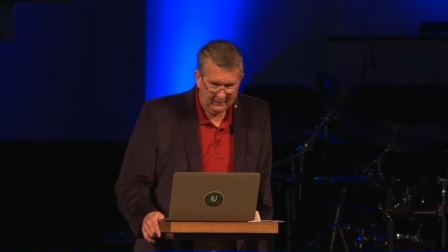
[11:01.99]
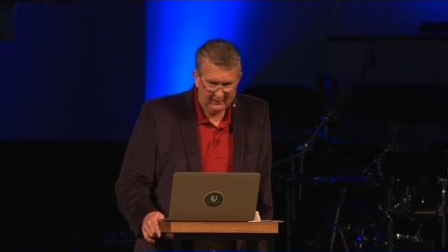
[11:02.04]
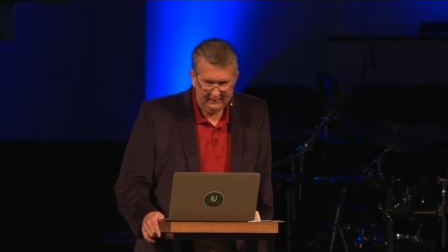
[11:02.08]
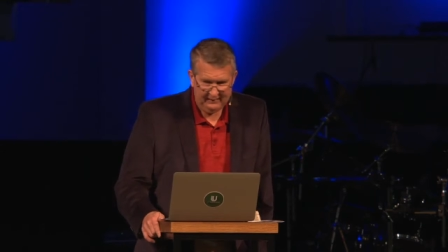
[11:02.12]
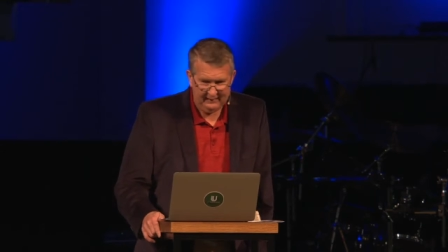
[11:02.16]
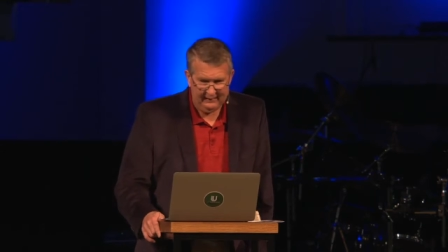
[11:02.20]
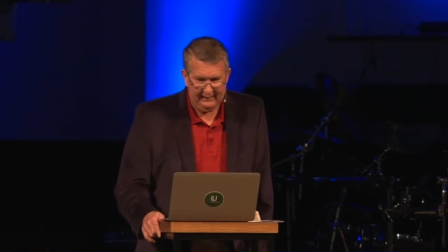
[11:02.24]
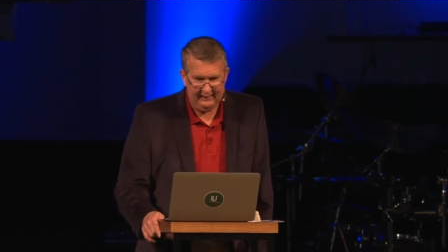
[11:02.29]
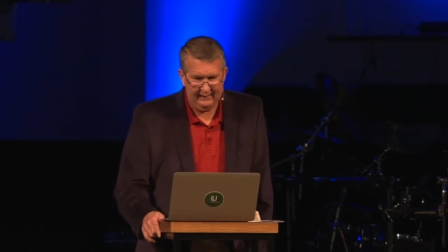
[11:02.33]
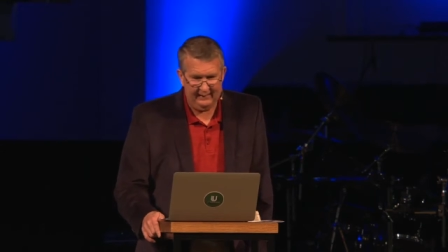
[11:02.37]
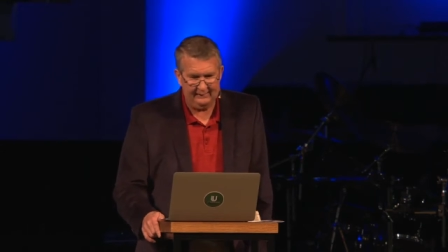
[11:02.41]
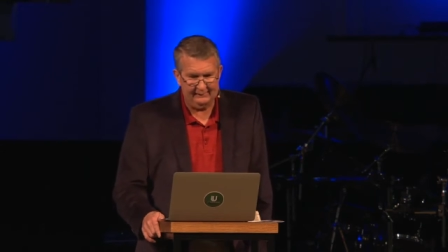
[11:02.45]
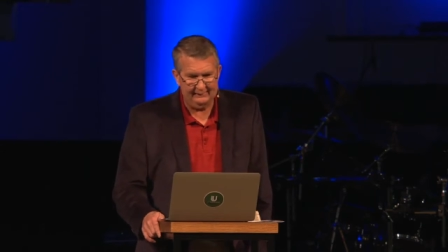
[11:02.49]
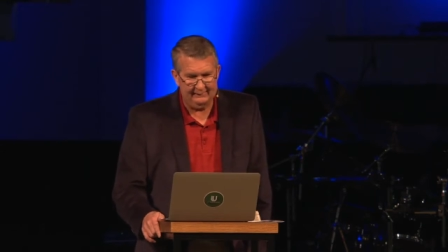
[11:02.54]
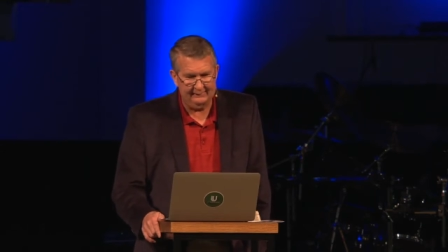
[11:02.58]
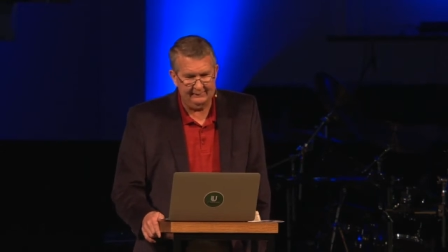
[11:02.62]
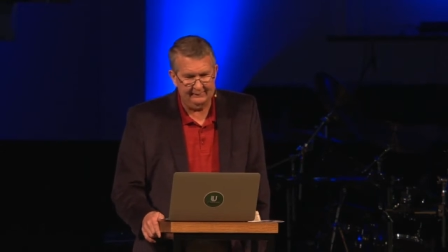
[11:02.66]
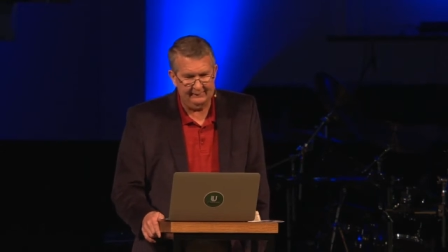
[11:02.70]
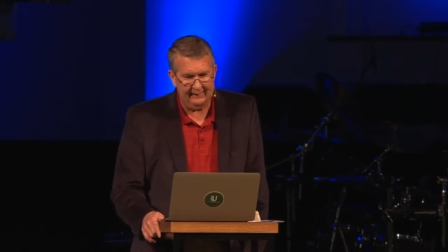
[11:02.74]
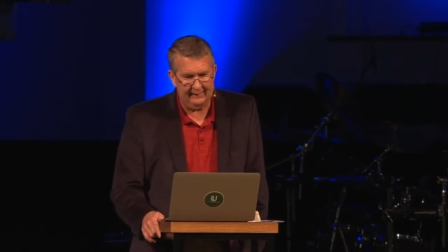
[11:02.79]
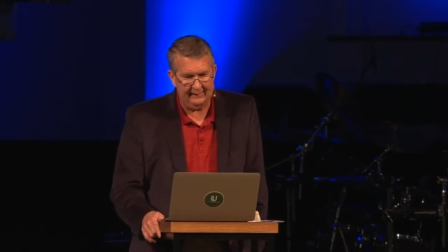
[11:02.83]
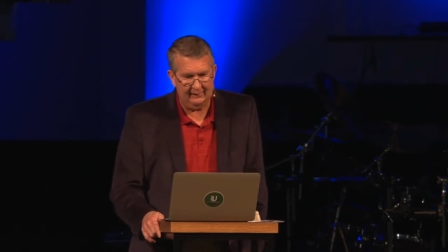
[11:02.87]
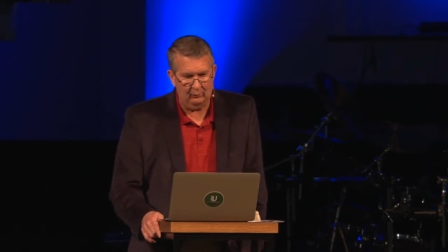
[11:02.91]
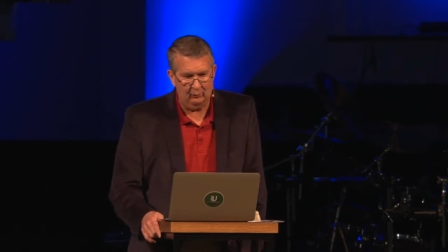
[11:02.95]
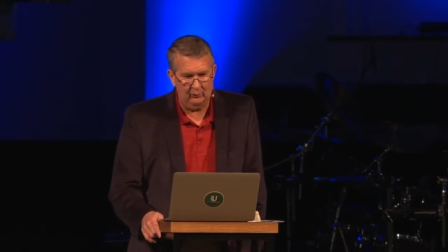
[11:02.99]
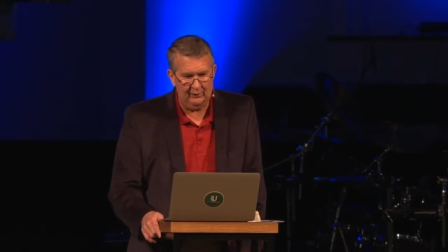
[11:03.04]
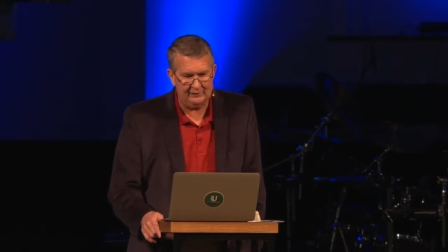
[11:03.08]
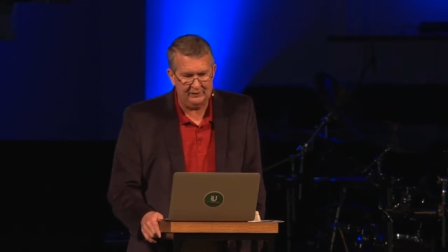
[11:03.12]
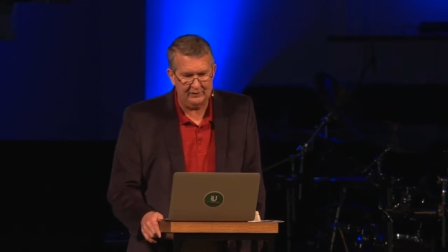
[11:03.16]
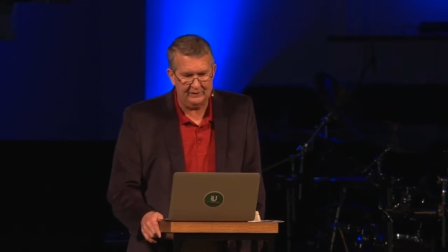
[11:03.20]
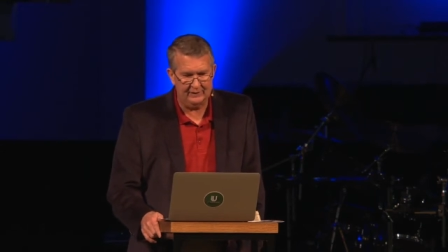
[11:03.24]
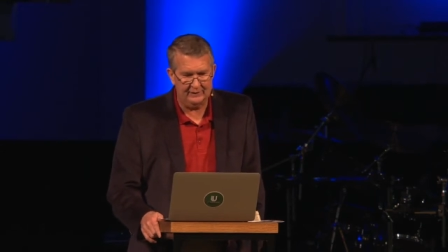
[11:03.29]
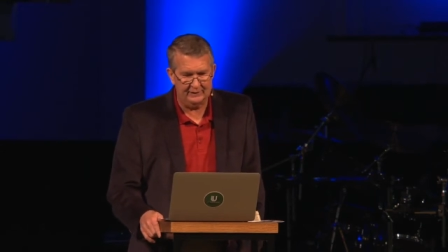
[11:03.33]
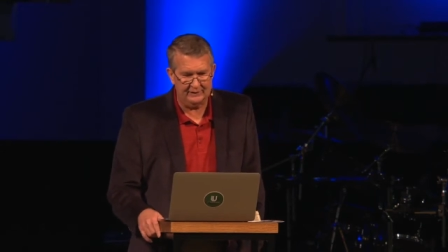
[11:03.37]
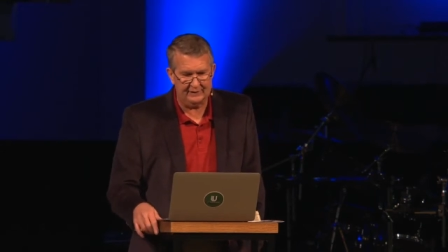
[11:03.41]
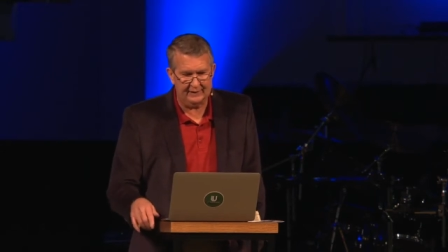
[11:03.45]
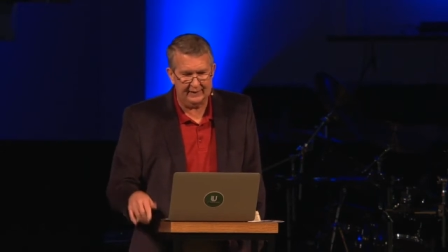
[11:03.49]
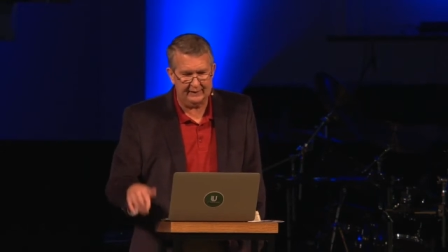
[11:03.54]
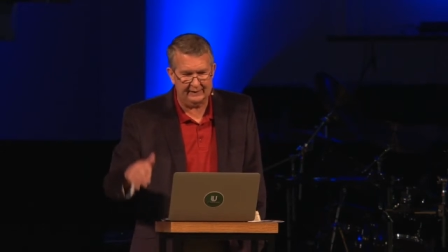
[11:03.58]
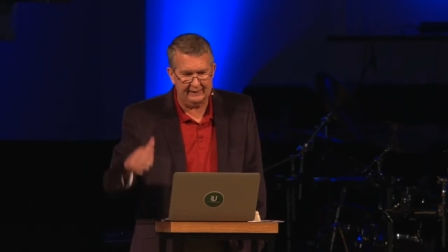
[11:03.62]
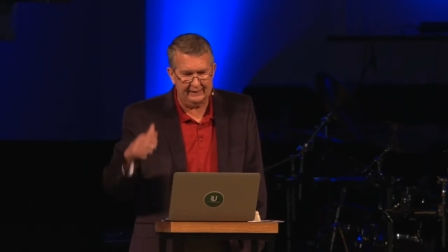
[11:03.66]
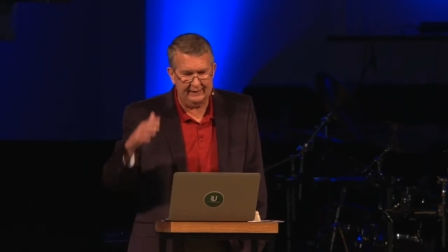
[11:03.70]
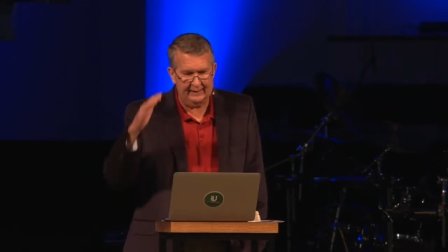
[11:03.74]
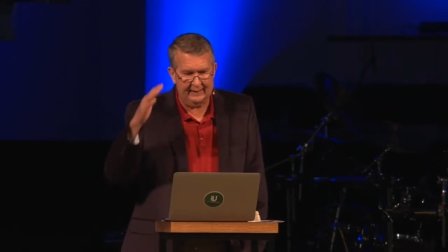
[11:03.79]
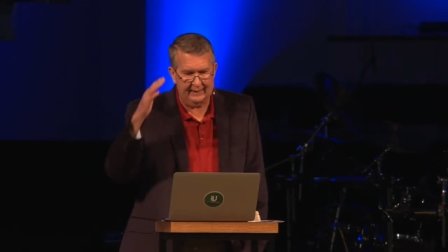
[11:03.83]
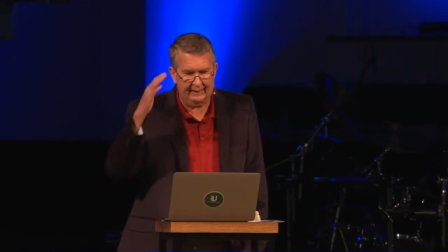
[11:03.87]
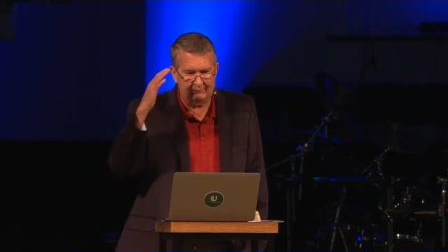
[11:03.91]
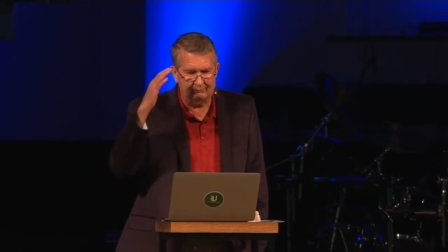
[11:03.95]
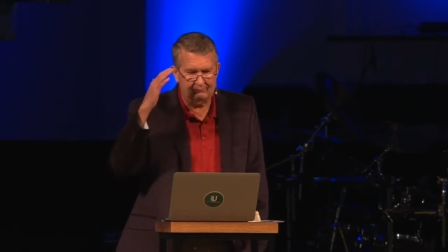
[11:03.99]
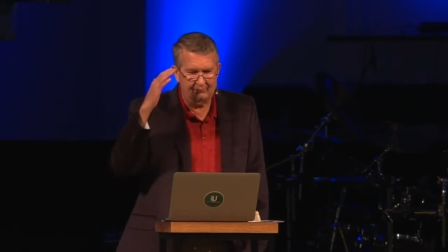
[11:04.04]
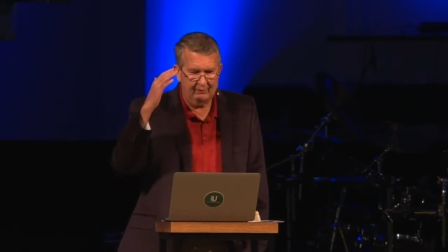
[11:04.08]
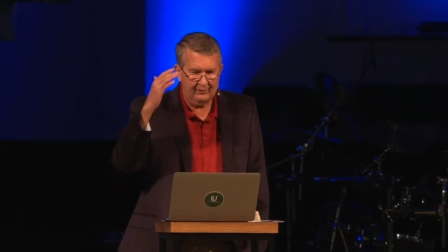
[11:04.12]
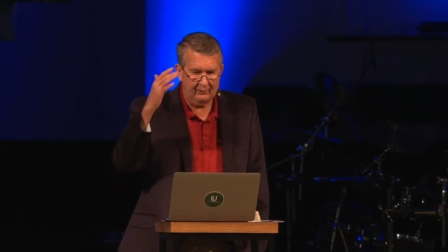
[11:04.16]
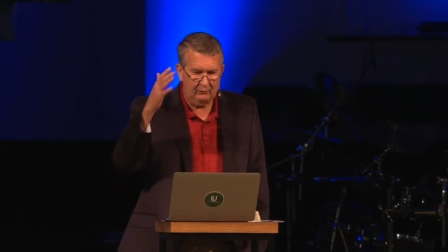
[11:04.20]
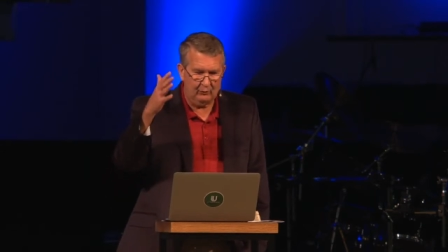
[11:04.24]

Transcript: and uh, which insignia